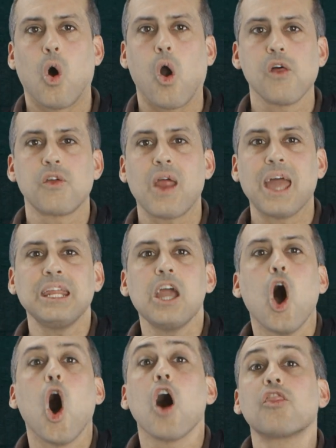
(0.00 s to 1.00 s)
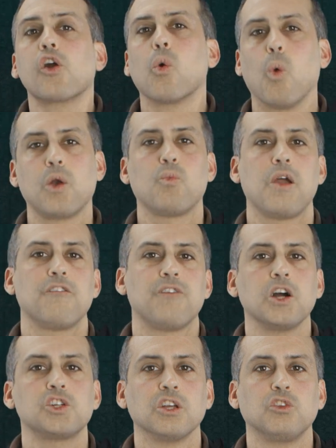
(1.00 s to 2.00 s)
are there any other one-way
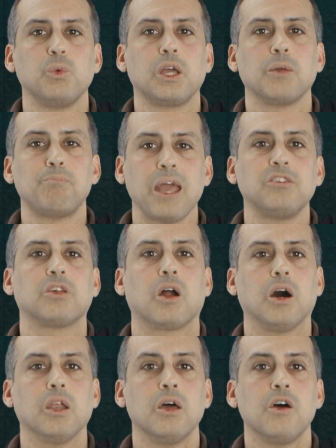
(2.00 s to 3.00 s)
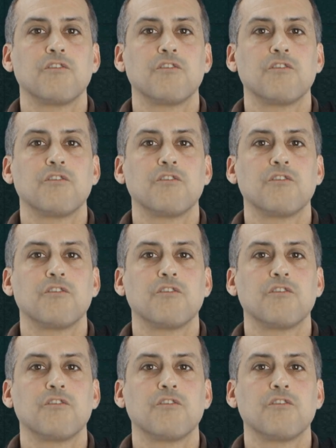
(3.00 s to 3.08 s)
functions we could base it on